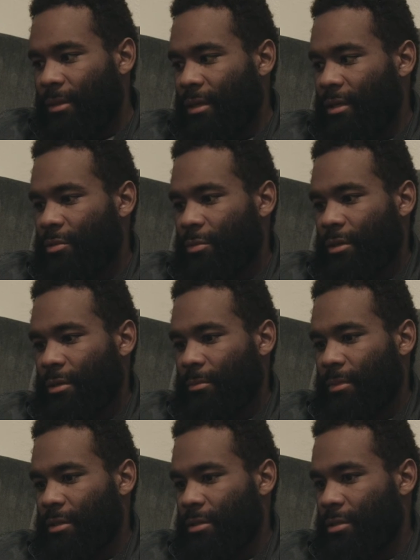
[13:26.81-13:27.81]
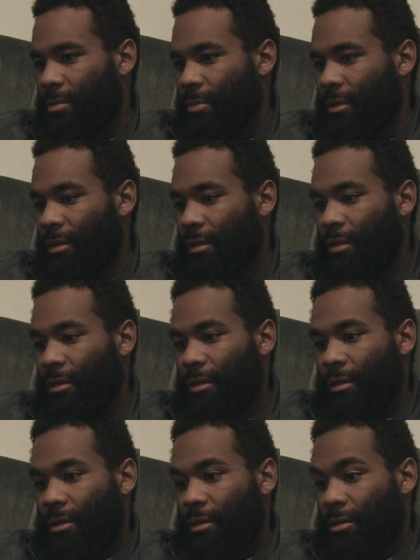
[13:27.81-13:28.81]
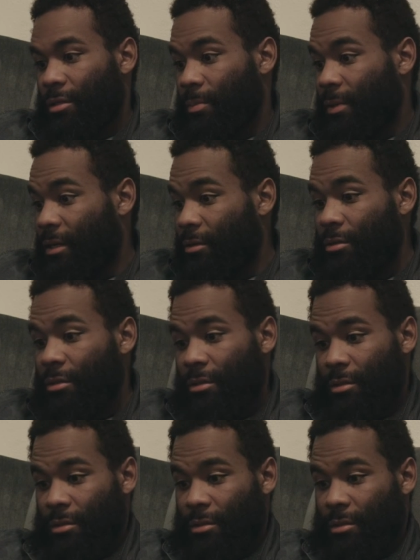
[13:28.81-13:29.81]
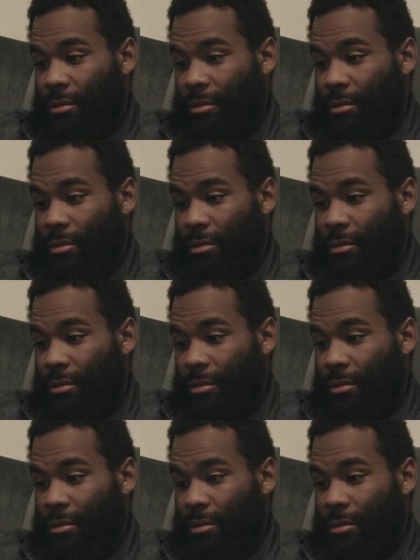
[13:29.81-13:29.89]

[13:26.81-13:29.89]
But that's what it means to be a spouse,